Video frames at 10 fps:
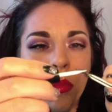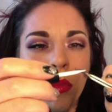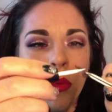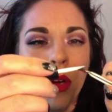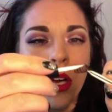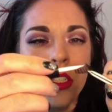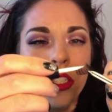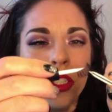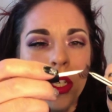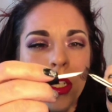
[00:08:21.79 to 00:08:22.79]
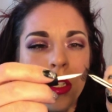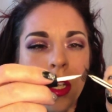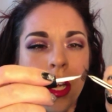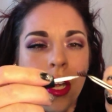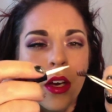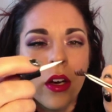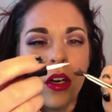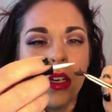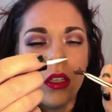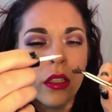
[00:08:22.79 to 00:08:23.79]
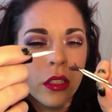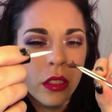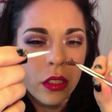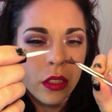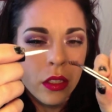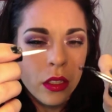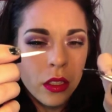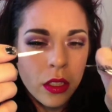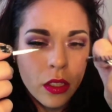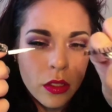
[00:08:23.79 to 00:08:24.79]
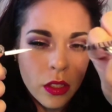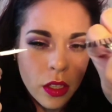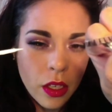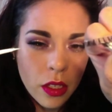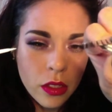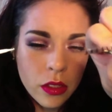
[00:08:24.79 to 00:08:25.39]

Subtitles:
brush a layer. Can you see that?